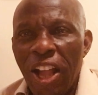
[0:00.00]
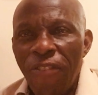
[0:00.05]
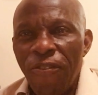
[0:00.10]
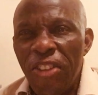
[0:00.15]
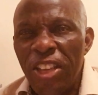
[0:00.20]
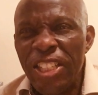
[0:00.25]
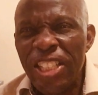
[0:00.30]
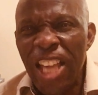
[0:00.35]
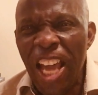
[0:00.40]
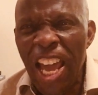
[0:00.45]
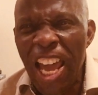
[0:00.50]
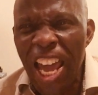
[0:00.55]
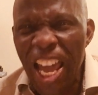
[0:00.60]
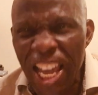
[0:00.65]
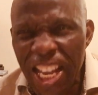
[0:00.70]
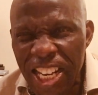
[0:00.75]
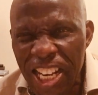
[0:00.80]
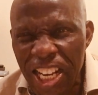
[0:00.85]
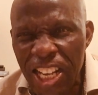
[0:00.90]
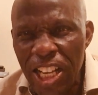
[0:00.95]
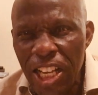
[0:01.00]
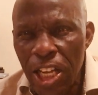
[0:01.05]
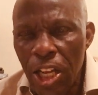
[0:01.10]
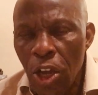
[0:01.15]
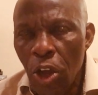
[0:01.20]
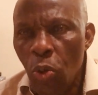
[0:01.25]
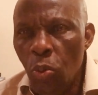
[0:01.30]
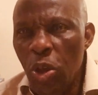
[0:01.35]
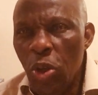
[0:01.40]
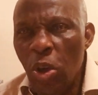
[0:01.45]
of his head.
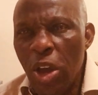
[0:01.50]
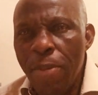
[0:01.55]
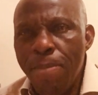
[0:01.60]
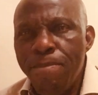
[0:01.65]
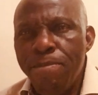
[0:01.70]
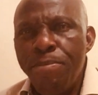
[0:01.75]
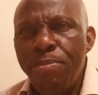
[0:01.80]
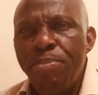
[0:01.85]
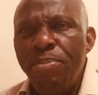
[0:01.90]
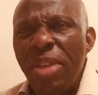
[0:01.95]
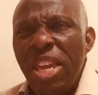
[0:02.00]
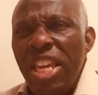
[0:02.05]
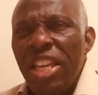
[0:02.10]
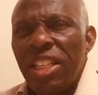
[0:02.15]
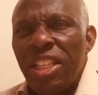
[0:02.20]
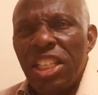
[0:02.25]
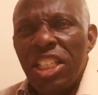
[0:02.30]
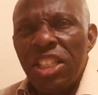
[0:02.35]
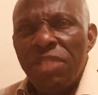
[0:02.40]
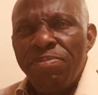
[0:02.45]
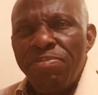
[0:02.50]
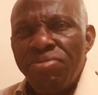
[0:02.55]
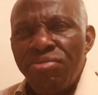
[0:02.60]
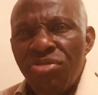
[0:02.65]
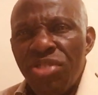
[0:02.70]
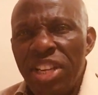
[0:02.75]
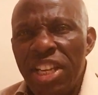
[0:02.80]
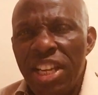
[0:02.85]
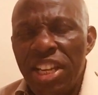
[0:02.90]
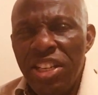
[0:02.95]
We're going to beat his
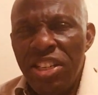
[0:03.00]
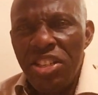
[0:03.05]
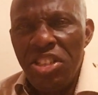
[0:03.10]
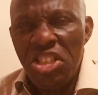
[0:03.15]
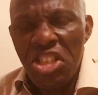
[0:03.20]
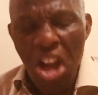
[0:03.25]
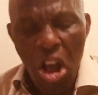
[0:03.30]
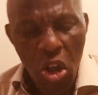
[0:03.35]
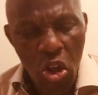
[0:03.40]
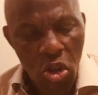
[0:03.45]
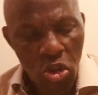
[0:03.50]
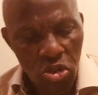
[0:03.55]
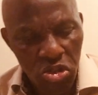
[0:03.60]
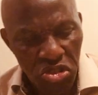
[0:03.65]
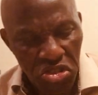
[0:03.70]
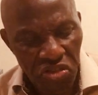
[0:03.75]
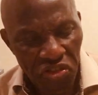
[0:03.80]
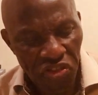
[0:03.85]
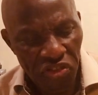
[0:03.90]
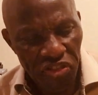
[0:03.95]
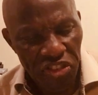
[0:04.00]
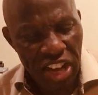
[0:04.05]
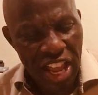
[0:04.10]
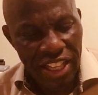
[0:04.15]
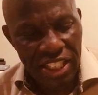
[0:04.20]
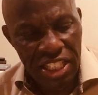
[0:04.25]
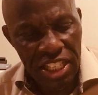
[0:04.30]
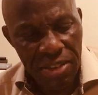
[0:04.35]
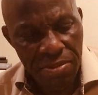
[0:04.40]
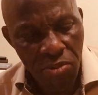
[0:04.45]
brain down,
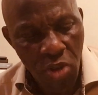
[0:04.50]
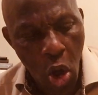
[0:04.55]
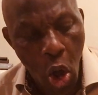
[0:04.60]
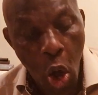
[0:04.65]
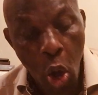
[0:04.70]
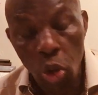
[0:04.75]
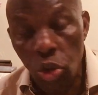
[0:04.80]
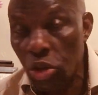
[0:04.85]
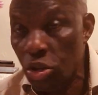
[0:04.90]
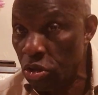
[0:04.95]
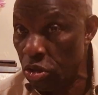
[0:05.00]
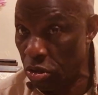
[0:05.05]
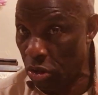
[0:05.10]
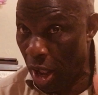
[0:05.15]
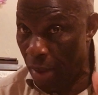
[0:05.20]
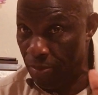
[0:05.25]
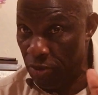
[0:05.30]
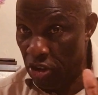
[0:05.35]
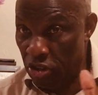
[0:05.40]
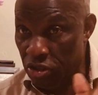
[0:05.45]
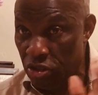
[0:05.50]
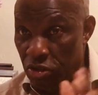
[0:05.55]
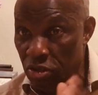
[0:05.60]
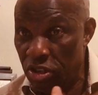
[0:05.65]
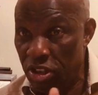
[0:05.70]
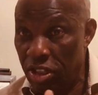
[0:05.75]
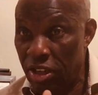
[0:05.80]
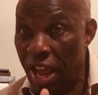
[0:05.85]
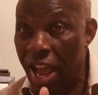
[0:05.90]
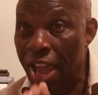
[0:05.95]
flat him out. I'm just
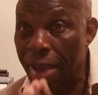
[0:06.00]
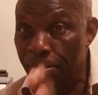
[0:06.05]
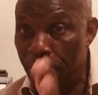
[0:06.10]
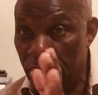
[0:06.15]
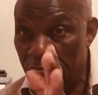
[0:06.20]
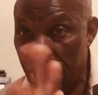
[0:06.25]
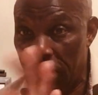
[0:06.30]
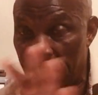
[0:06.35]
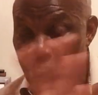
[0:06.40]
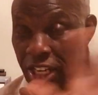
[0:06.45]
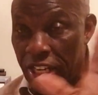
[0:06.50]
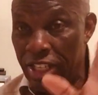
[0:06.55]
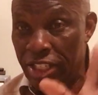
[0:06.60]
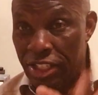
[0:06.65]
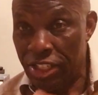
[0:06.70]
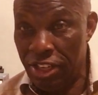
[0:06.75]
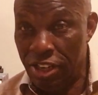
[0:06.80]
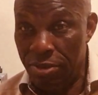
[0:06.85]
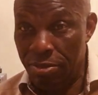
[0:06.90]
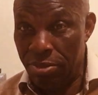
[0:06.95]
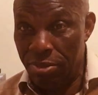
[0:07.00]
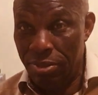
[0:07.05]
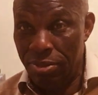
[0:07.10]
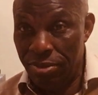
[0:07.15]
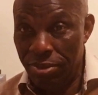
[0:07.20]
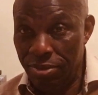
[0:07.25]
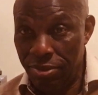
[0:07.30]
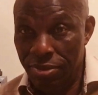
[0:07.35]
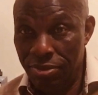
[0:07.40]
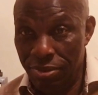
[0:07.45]
using hypothetical term.
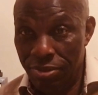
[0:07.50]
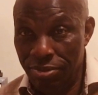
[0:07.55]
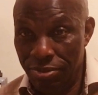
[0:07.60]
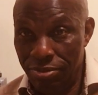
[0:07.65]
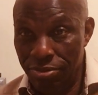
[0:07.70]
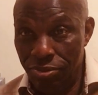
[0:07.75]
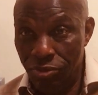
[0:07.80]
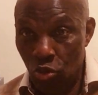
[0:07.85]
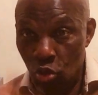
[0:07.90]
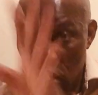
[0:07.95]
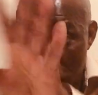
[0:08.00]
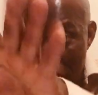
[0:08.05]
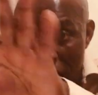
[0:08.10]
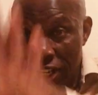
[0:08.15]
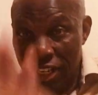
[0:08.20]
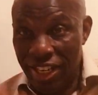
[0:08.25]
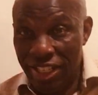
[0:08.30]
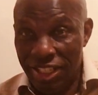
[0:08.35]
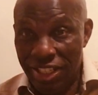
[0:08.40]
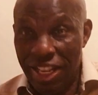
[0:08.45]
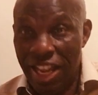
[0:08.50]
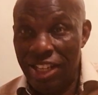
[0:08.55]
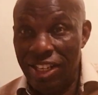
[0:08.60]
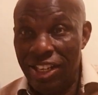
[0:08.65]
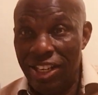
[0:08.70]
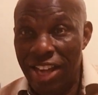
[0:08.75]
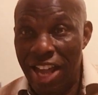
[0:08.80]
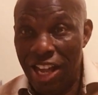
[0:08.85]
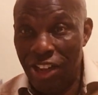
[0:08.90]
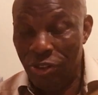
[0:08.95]
We understand the
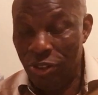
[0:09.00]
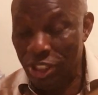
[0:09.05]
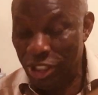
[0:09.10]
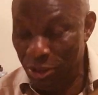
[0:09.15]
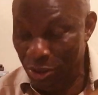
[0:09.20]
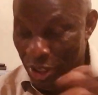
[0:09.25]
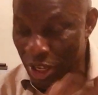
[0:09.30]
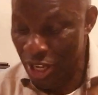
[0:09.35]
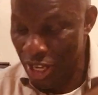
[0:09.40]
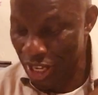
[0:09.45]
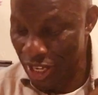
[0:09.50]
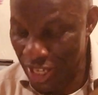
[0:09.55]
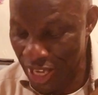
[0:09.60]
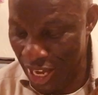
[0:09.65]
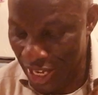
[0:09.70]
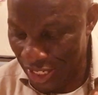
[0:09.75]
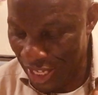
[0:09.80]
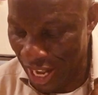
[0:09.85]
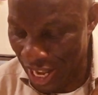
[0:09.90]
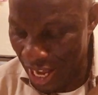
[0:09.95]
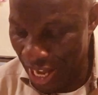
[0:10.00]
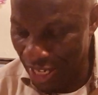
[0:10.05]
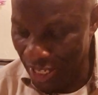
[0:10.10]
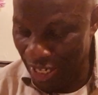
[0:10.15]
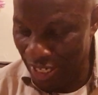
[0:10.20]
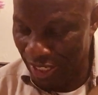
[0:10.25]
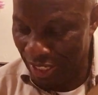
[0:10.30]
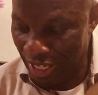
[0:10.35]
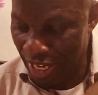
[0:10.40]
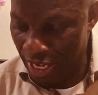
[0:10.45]
language. Yes, I
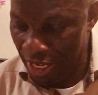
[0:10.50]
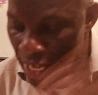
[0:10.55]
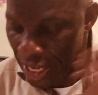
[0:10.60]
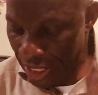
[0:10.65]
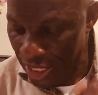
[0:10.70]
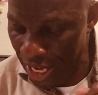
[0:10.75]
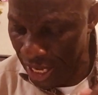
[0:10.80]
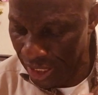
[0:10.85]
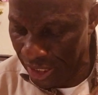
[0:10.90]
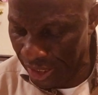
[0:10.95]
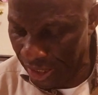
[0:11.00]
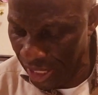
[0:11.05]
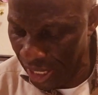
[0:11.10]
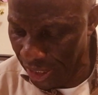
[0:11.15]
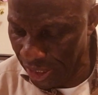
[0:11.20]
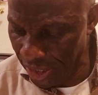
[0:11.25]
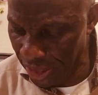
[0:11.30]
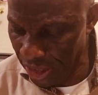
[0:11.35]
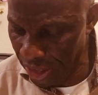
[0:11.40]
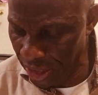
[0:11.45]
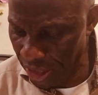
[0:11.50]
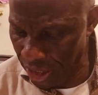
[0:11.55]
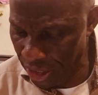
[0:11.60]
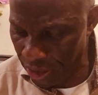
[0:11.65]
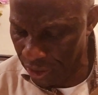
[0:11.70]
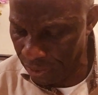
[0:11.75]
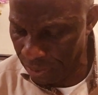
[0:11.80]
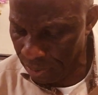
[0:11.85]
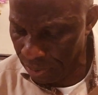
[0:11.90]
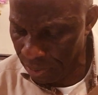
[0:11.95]
understand. They said it here.
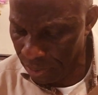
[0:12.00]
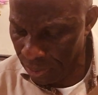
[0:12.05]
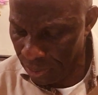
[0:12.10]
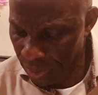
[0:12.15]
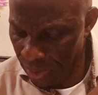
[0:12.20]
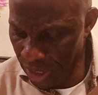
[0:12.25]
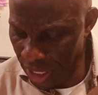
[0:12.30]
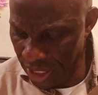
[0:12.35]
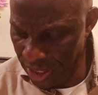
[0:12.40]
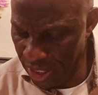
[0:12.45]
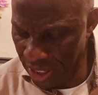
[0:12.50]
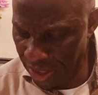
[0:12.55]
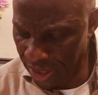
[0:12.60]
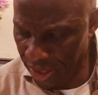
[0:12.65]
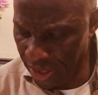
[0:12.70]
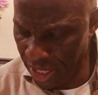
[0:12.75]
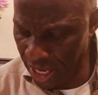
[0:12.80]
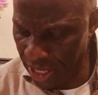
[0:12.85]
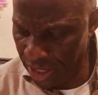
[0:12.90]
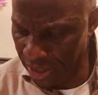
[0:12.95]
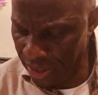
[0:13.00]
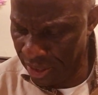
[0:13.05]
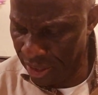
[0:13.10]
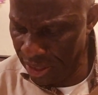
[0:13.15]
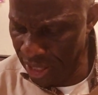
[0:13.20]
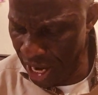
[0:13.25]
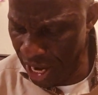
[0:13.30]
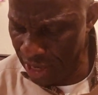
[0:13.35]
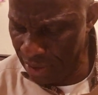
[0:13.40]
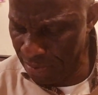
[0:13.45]
And they said,
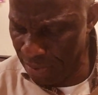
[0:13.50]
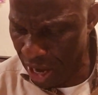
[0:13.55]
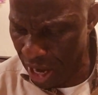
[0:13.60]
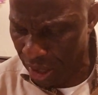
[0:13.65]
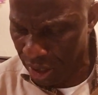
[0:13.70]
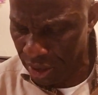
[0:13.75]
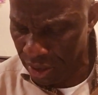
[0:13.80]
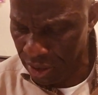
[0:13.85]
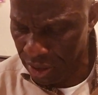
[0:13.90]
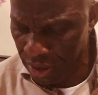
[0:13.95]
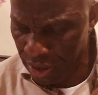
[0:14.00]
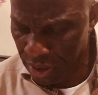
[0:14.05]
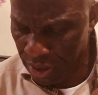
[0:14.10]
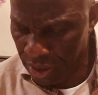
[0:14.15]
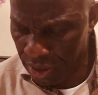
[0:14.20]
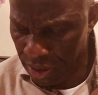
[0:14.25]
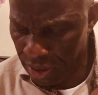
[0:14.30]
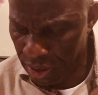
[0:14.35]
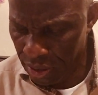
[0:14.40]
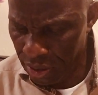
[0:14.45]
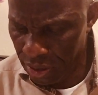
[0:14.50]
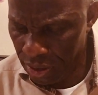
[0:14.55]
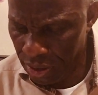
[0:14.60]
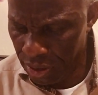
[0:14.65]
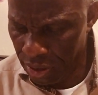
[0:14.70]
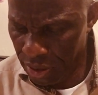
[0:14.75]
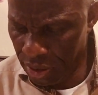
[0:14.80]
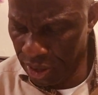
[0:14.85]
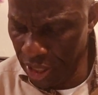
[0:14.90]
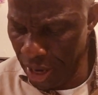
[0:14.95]
stand back.
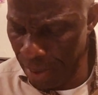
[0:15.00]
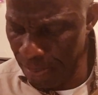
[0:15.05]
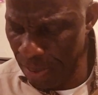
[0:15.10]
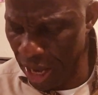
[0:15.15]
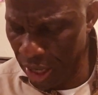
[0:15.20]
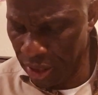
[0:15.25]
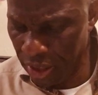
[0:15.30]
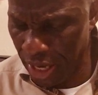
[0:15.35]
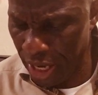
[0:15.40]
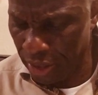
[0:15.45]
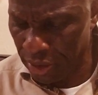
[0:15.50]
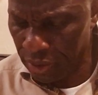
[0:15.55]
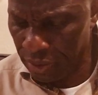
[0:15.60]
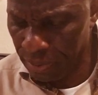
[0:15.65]
Step back, lad.